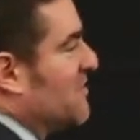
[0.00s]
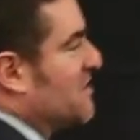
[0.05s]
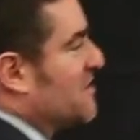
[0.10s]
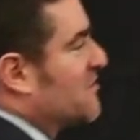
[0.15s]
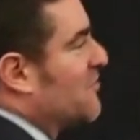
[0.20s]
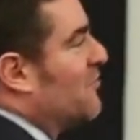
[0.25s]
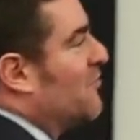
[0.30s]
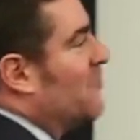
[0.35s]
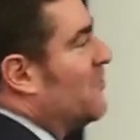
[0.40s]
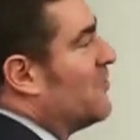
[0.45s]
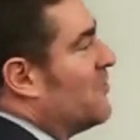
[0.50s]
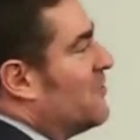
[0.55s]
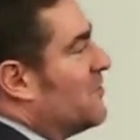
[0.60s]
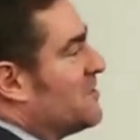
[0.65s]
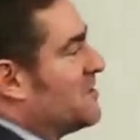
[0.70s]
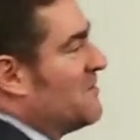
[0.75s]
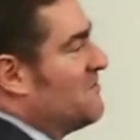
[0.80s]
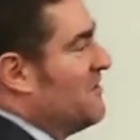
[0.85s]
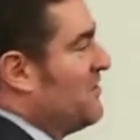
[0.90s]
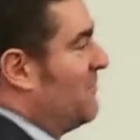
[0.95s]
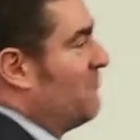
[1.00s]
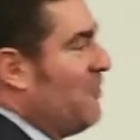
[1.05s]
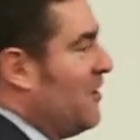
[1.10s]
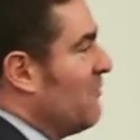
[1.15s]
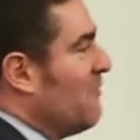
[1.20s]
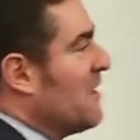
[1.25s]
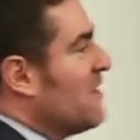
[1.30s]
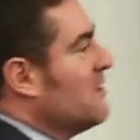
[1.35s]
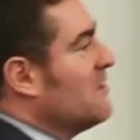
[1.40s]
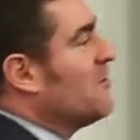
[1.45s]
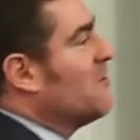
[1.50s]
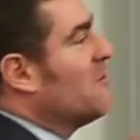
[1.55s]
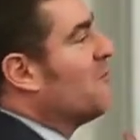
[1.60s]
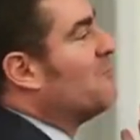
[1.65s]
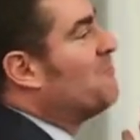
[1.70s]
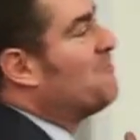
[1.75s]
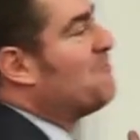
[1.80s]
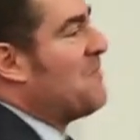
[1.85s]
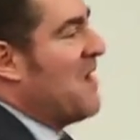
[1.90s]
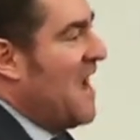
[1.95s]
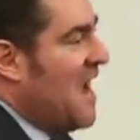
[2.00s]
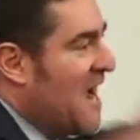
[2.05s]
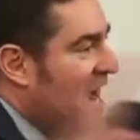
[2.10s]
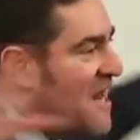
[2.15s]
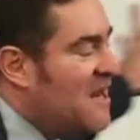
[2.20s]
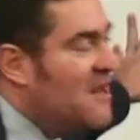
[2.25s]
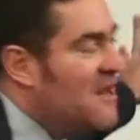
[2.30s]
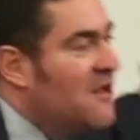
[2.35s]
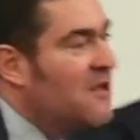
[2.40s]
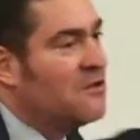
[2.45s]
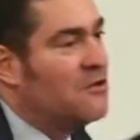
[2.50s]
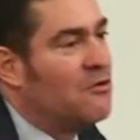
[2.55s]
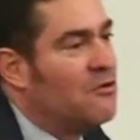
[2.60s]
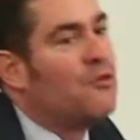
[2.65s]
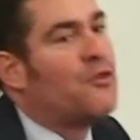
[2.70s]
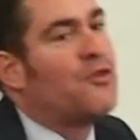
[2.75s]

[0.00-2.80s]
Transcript: schools and Michigan? What are we going to do? Ban two